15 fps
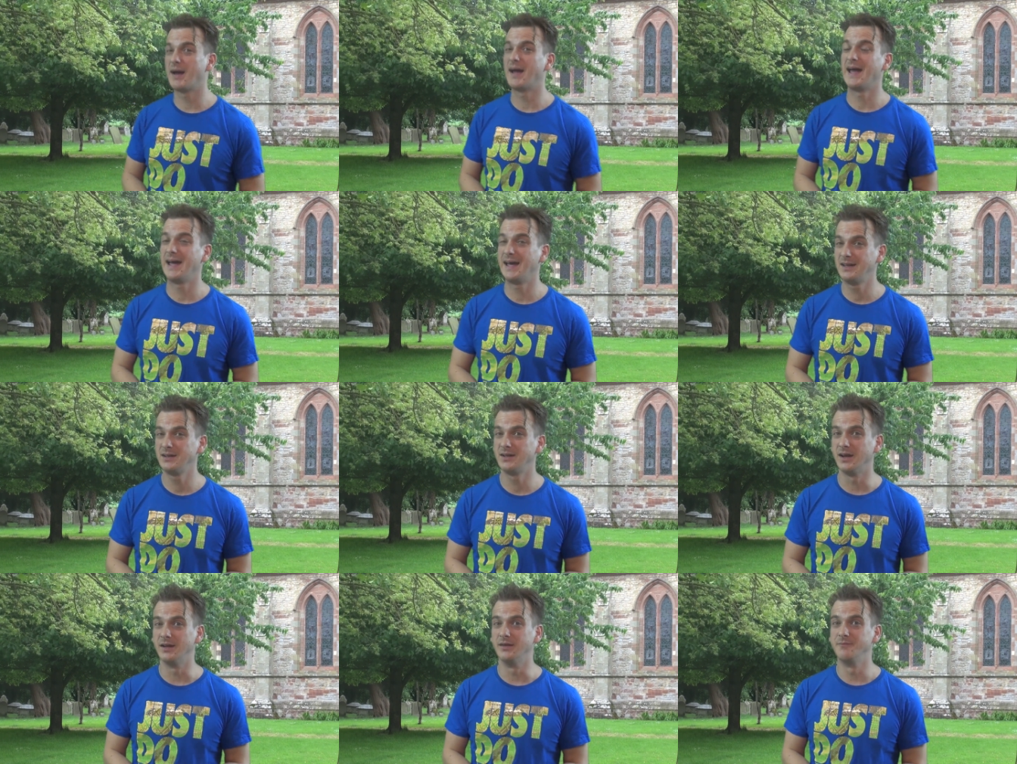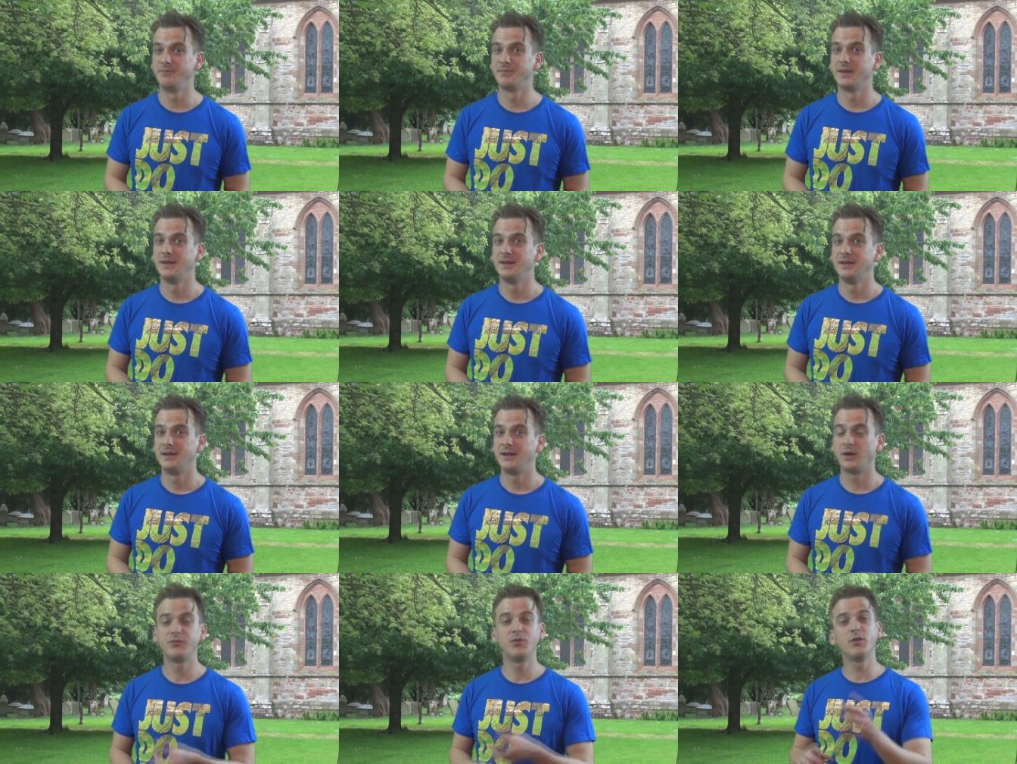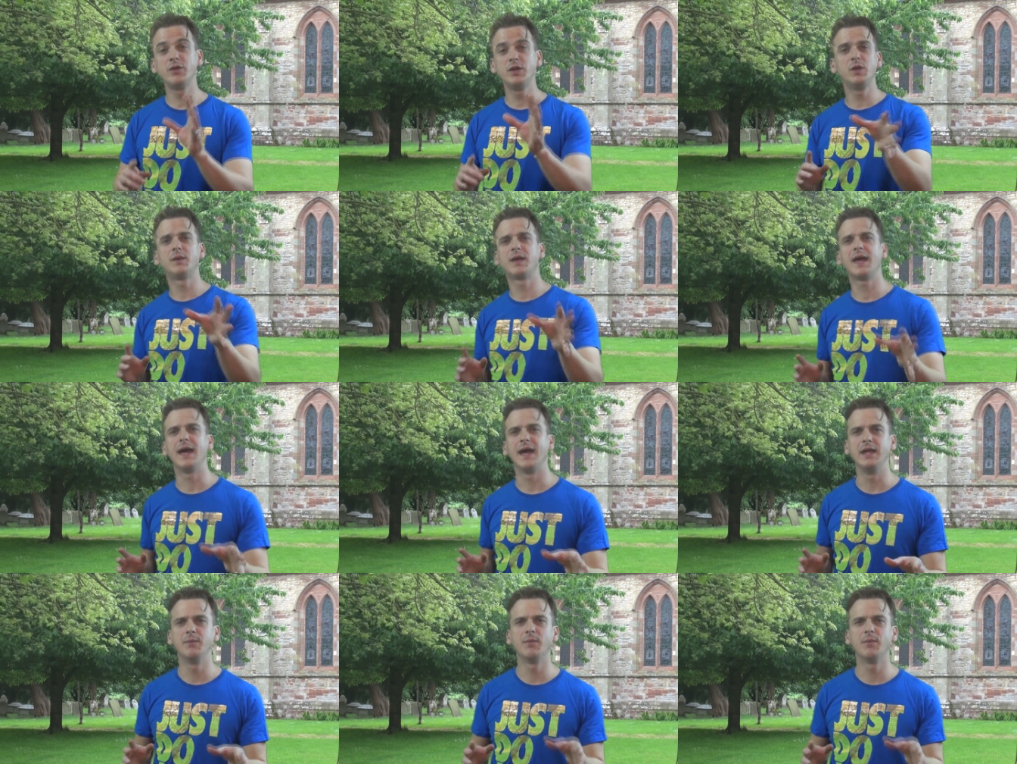about a handgun. Now, if you're in the UK,